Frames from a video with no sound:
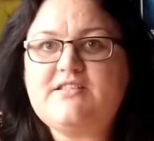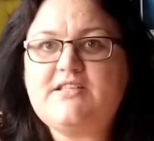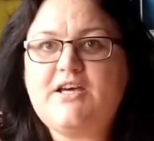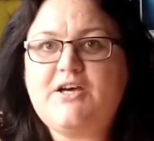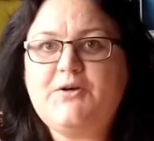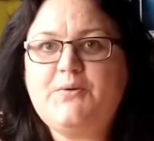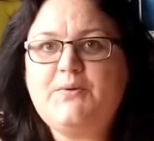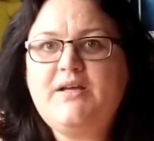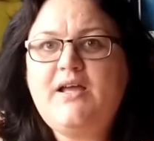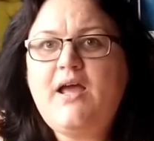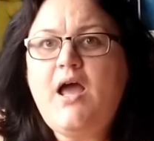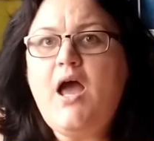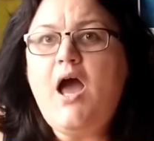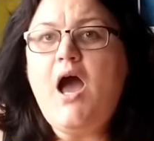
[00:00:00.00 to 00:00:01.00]
So,
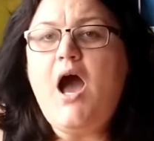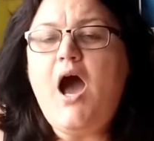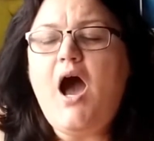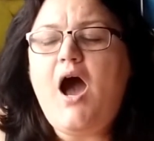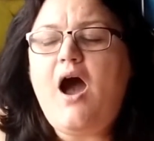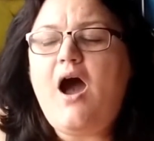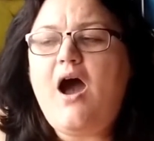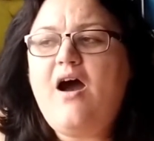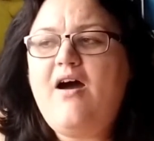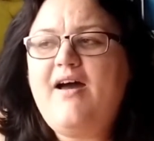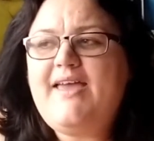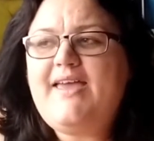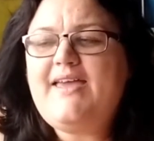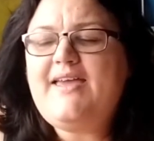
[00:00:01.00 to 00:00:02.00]

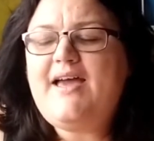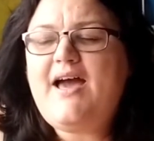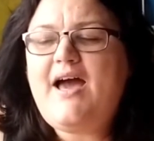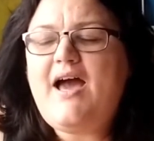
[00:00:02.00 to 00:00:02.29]
I